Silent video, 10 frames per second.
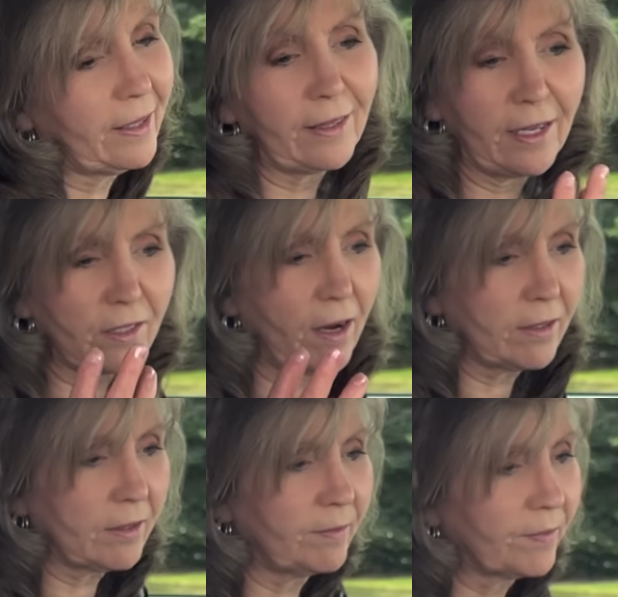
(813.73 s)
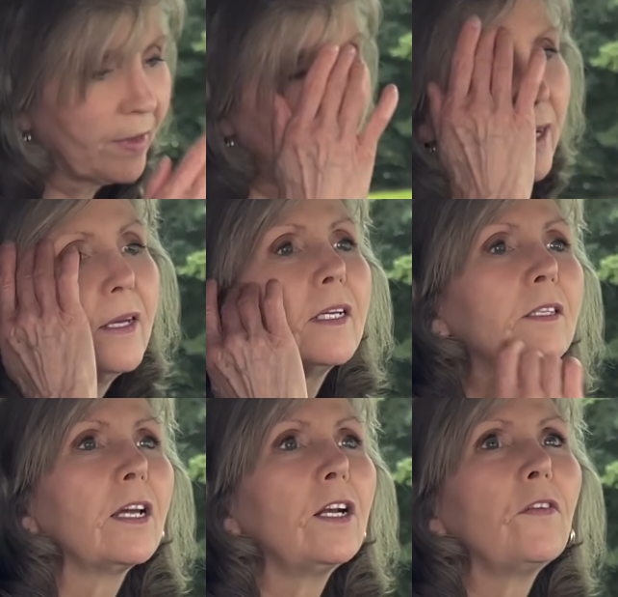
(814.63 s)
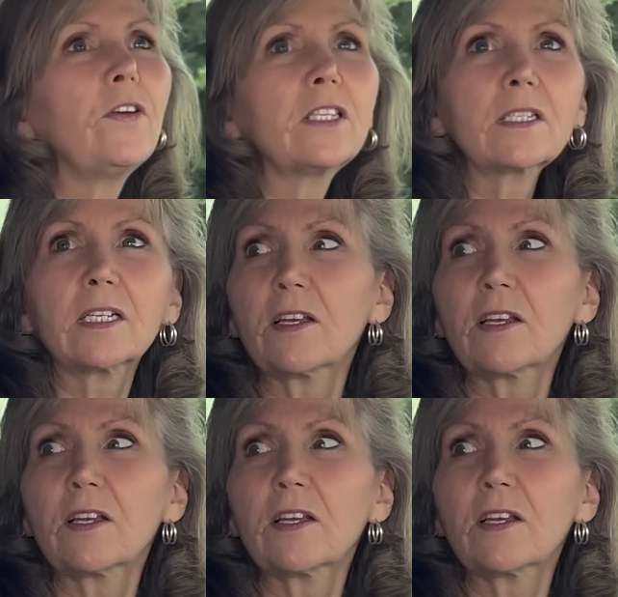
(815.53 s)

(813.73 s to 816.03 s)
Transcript: think that's awesome. Yeah. Because